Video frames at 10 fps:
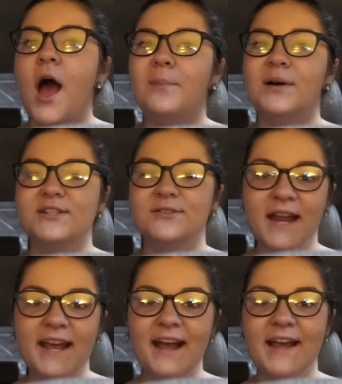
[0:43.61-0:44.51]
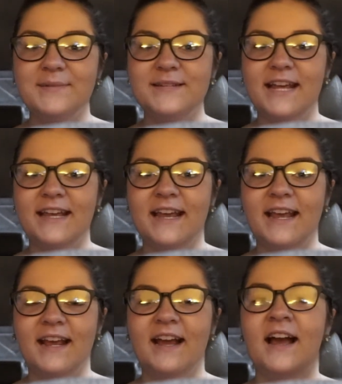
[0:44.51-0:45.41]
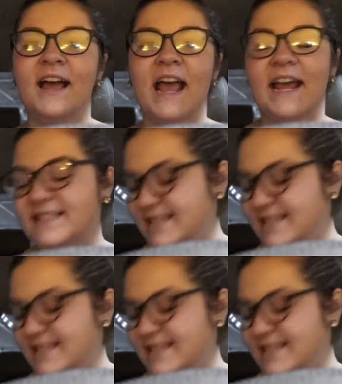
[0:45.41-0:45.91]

but today I am taking a